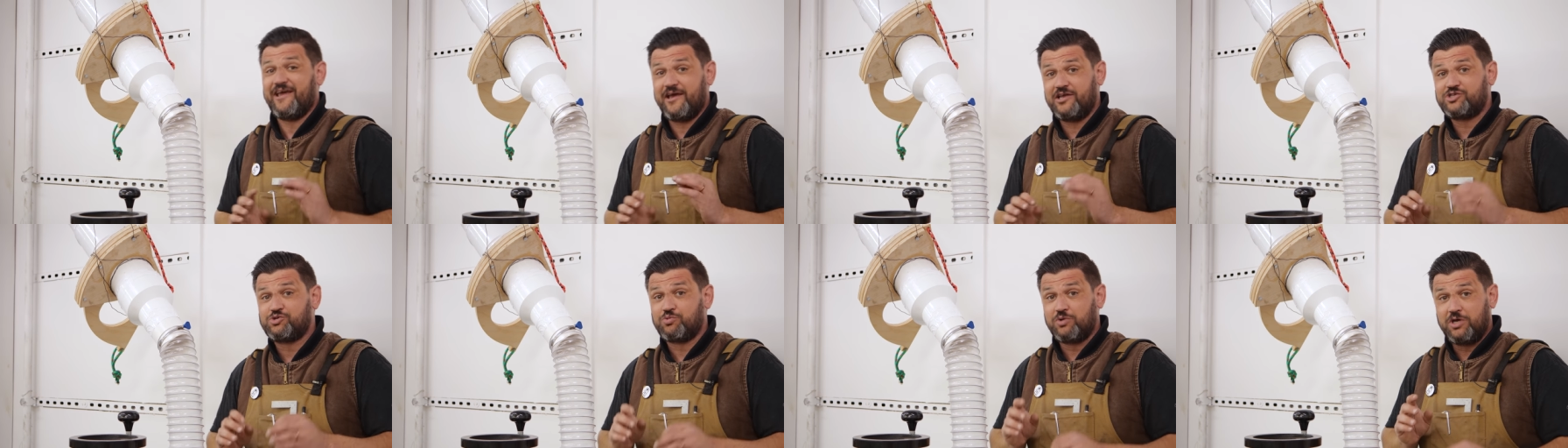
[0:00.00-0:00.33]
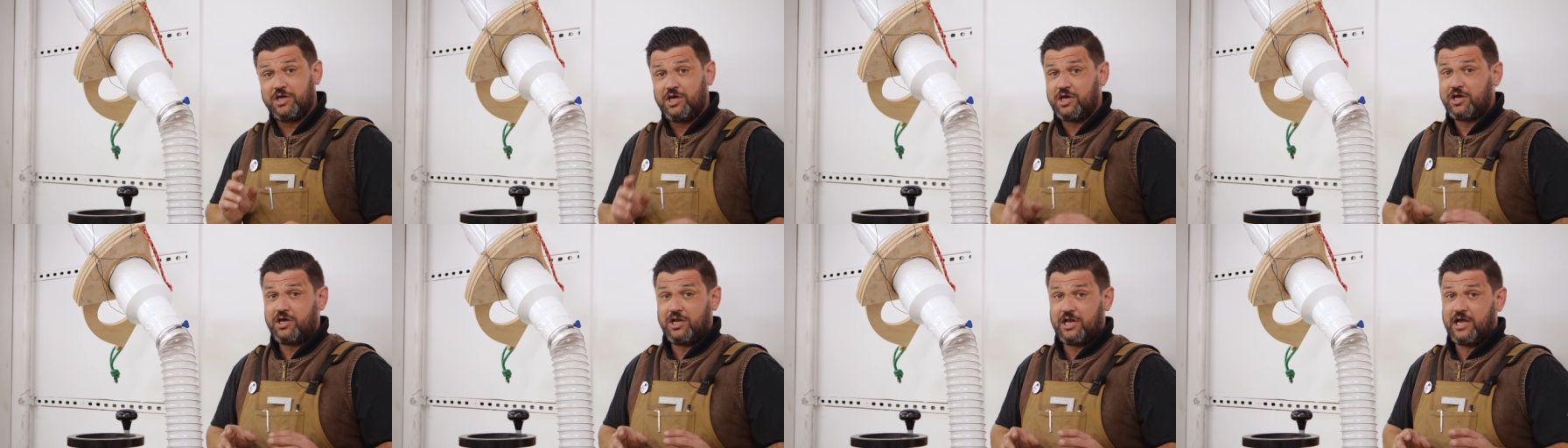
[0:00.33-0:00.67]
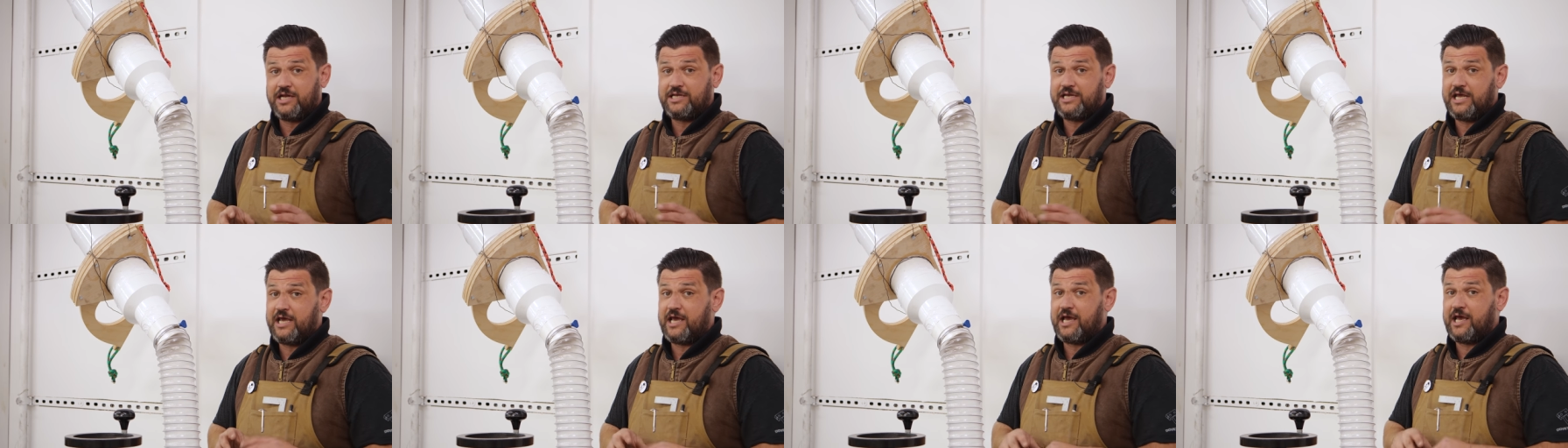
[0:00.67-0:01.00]
It's really a good
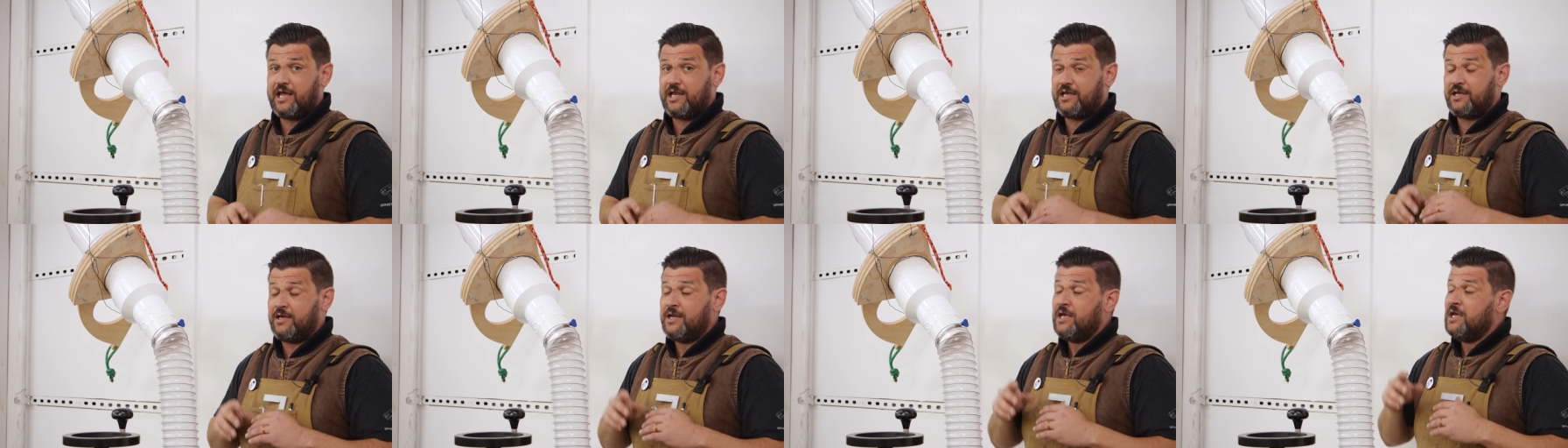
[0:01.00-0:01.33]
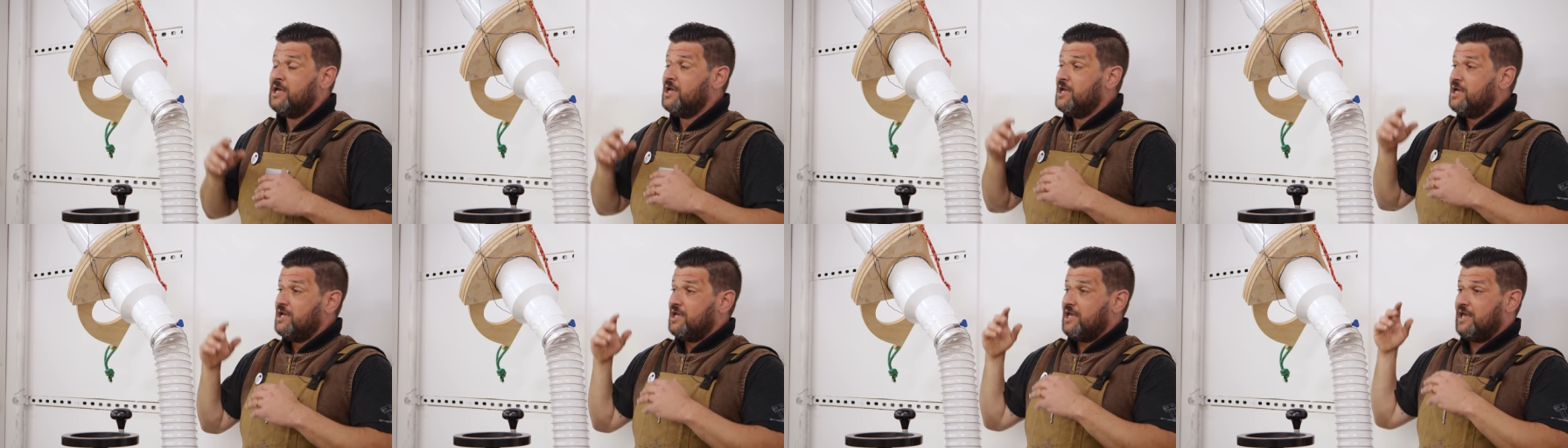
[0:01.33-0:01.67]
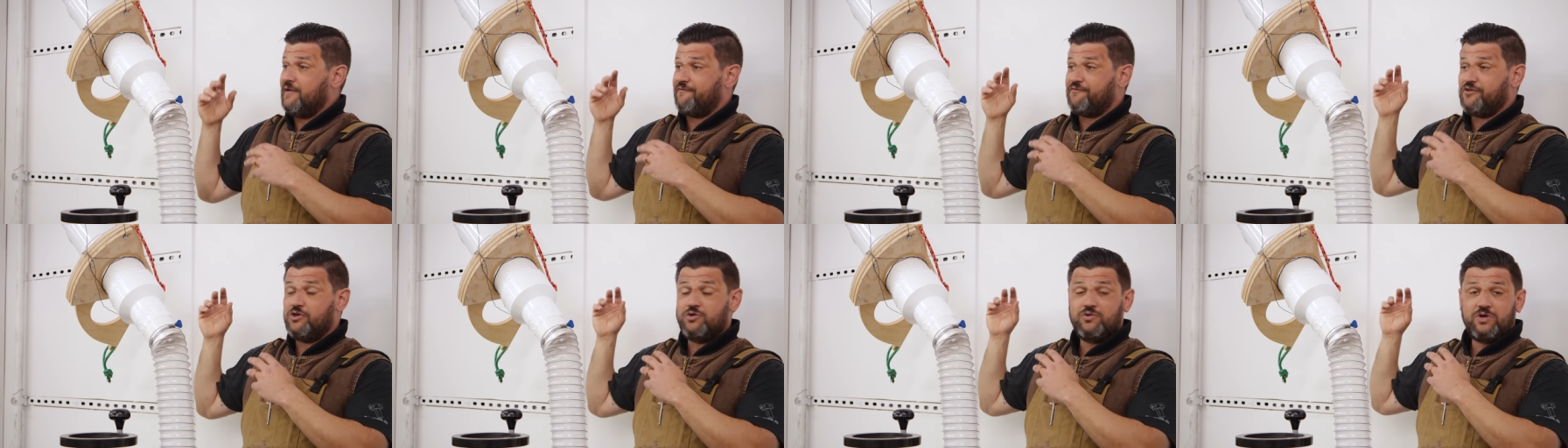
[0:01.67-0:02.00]
idea, and
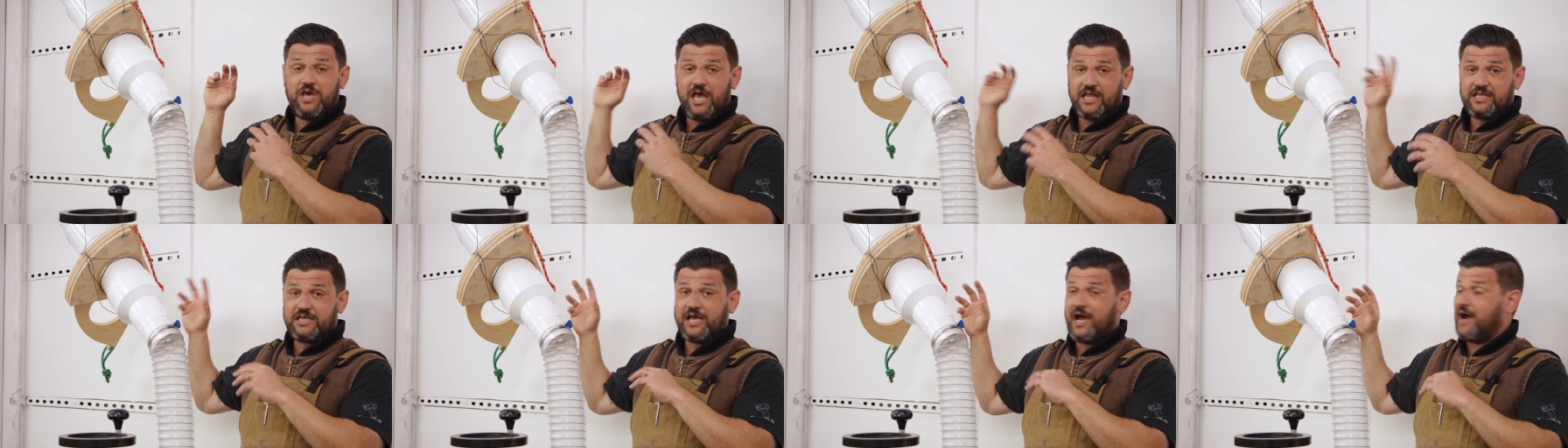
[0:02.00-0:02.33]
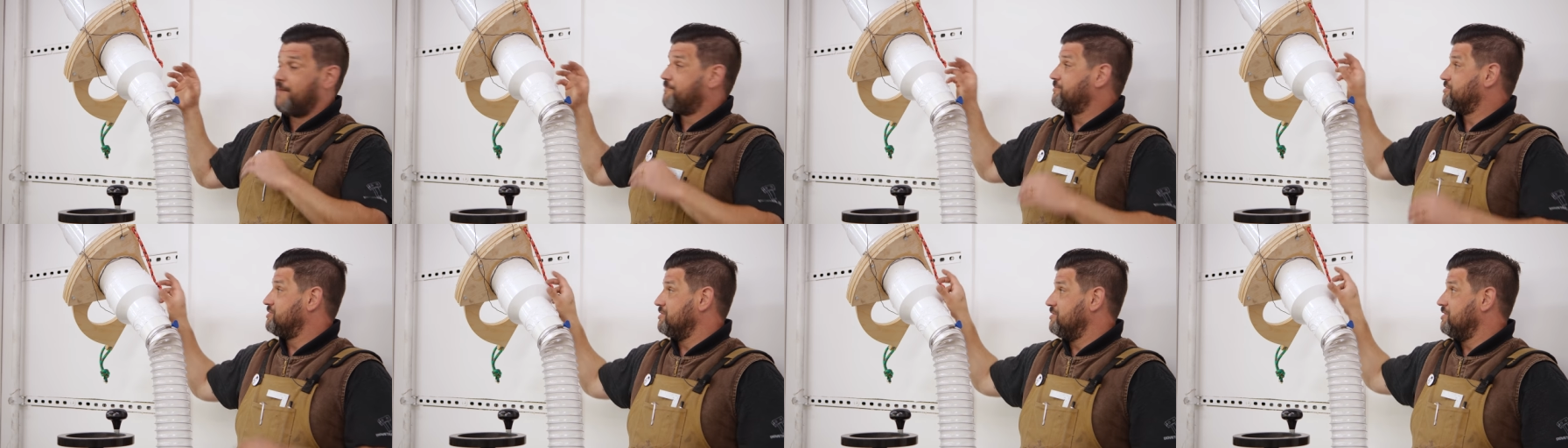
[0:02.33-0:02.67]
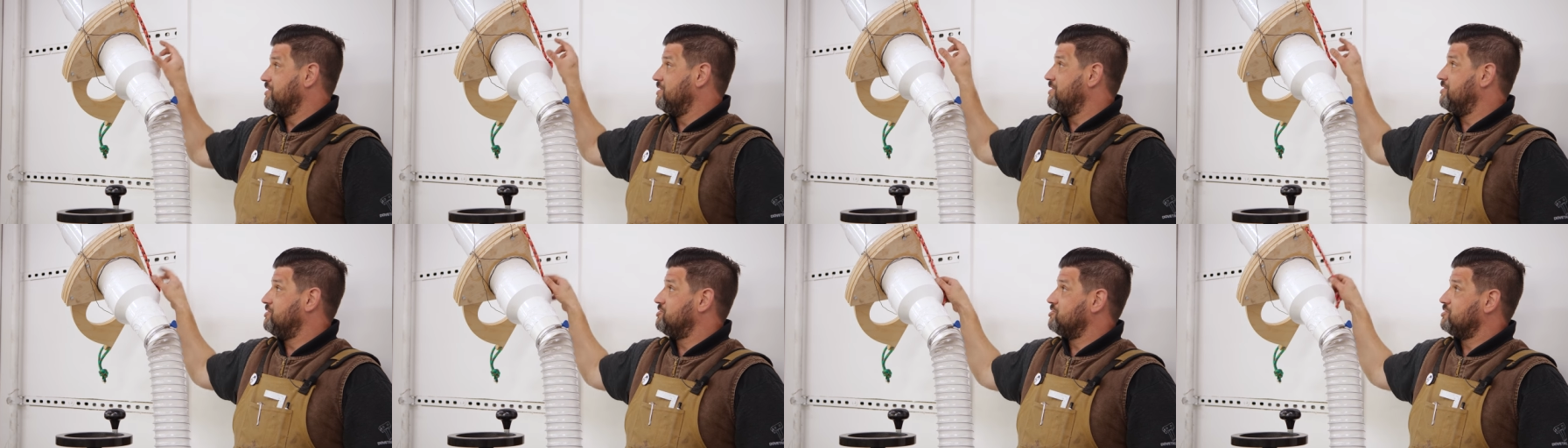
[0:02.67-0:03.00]
if you get the
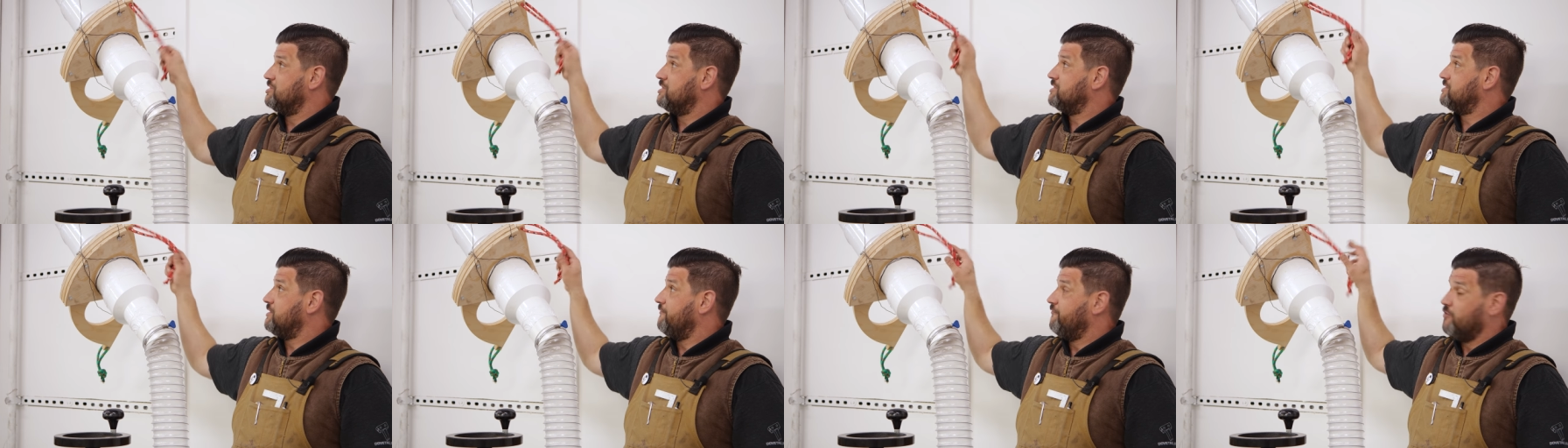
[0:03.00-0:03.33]
opportunity to do this,